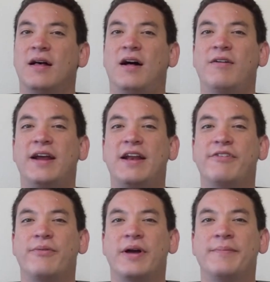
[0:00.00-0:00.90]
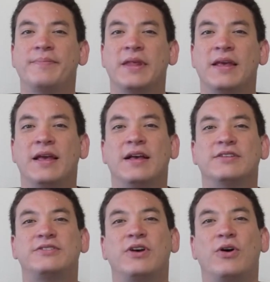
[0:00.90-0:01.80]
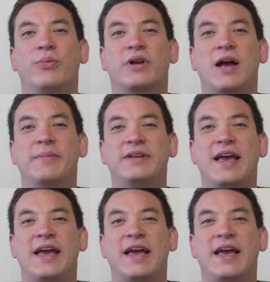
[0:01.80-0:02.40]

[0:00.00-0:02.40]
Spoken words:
Alright everyone, so we're coming